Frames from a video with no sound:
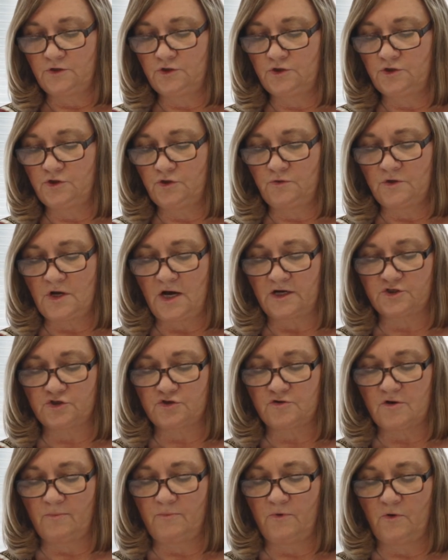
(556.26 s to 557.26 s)
Do not
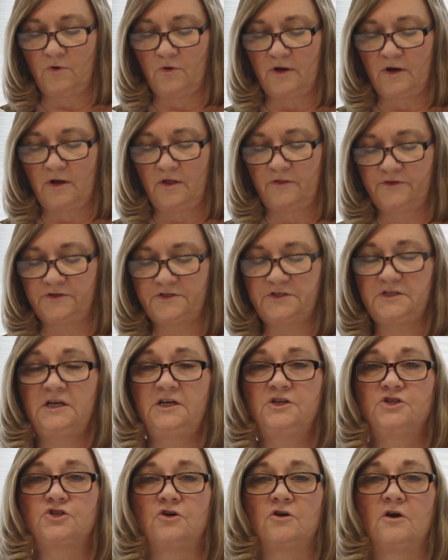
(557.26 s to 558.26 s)
trouble the
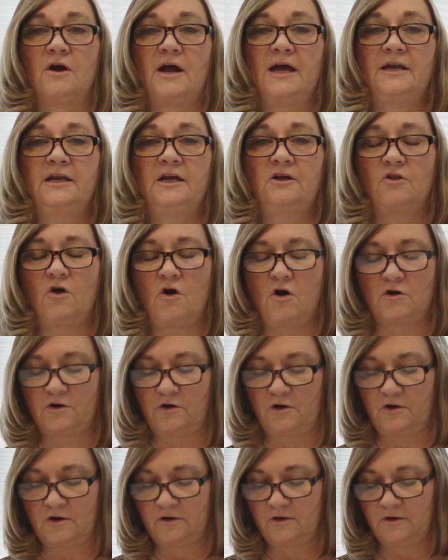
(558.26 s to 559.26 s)
teacher any
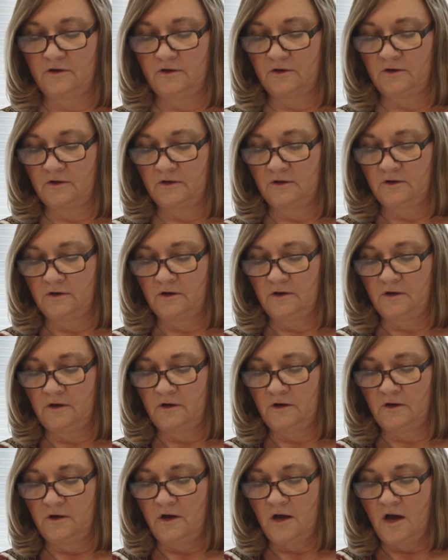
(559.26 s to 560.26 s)
longer.
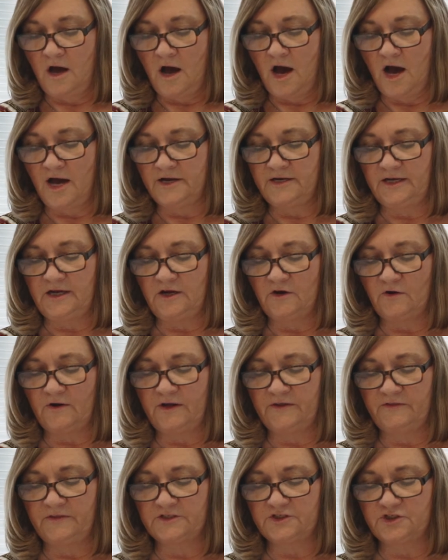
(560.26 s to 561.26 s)
On
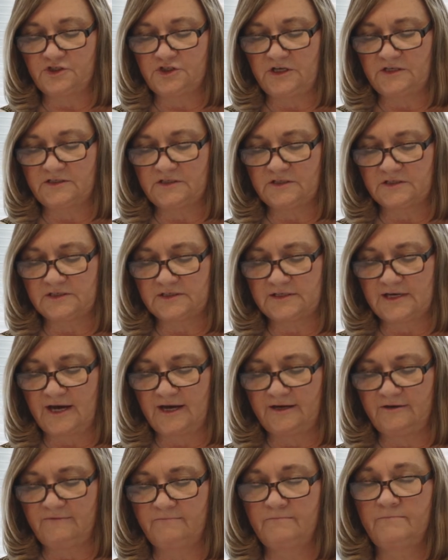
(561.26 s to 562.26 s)
hearing this, Jesus
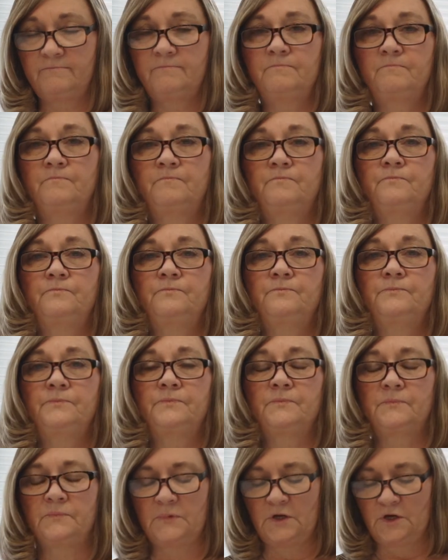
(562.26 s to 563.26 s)
said,
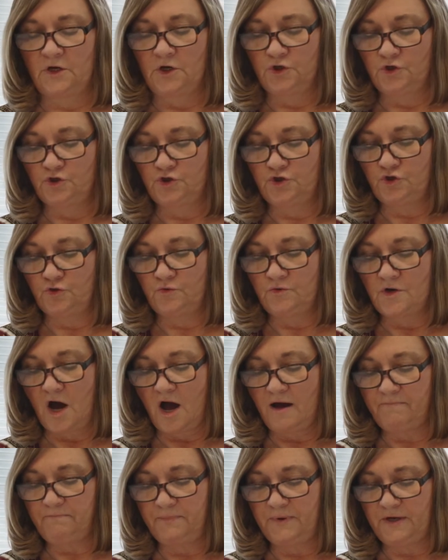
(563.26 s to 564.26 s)
Do
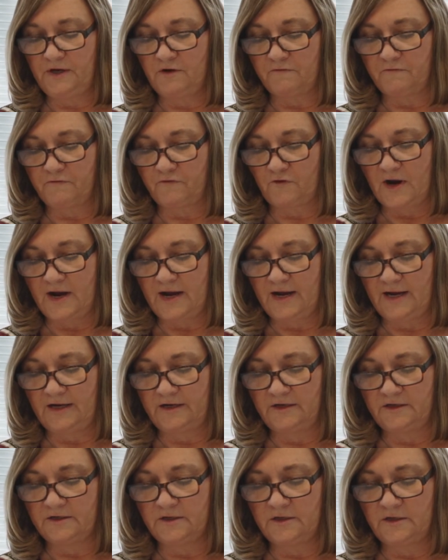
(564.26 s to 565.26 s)
not be
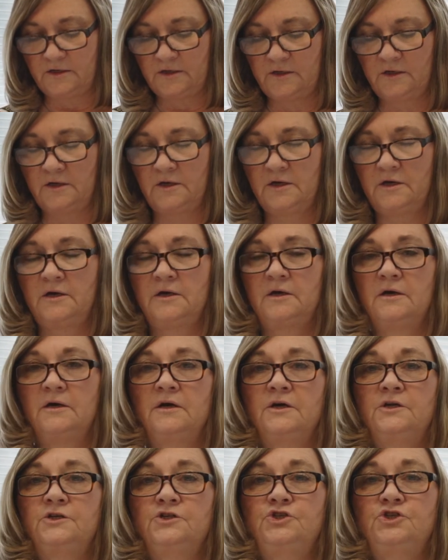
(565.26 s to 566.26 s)
afraid,
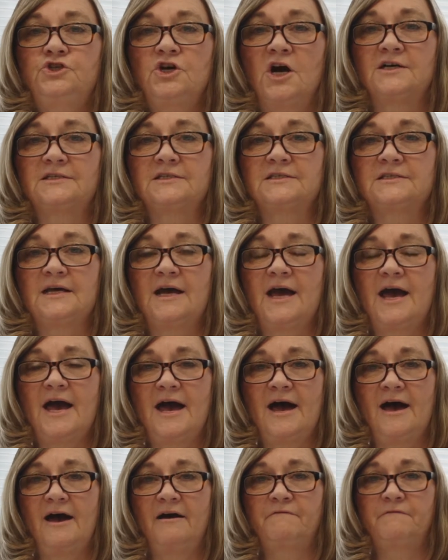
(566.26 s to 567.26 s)
just
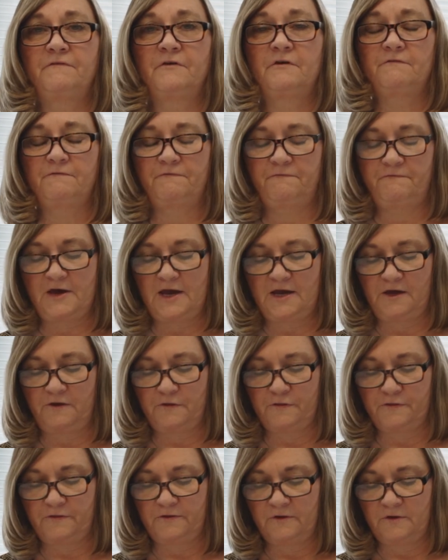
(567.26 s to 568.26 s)
have
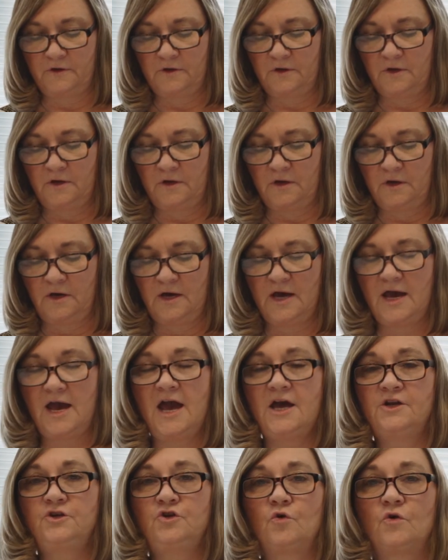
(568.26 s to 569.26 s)
faith
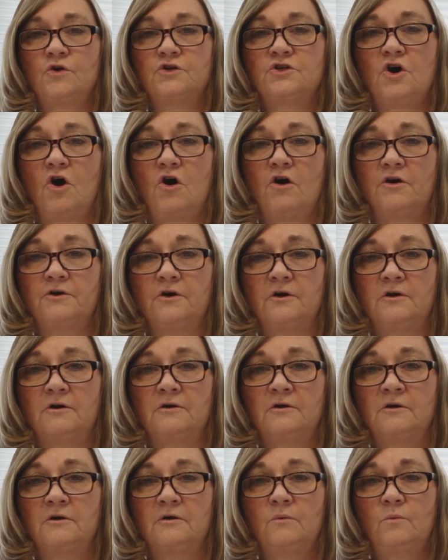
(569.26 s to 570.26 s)
and your daughter
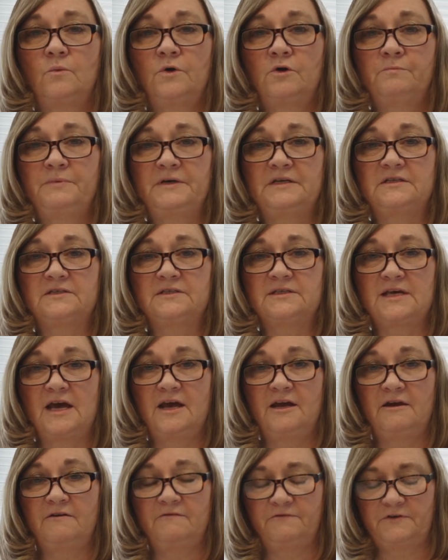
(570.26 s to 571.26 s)
will be
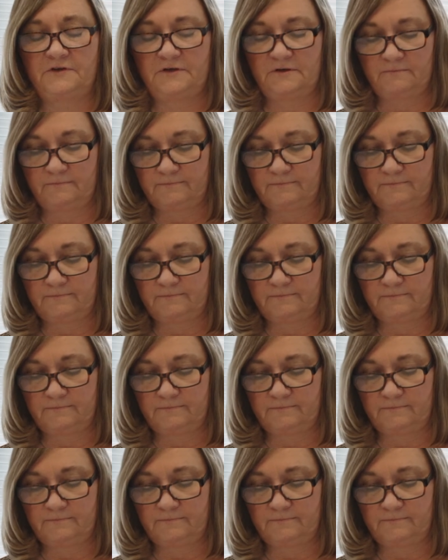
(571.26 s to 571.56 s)
saved.